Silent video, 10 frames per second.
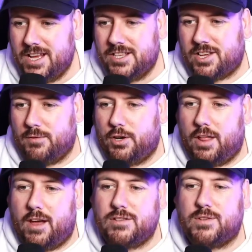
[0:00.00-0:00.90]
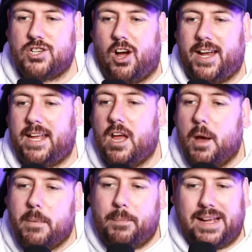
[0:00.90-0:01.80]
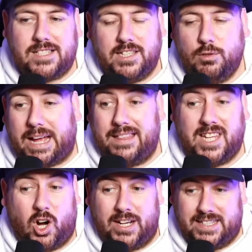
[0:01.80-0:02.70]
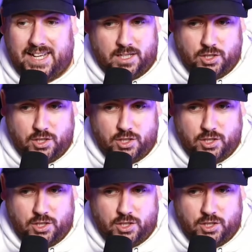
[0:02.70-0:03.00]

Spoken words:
So none of those were shiny. But basically, you get the idea.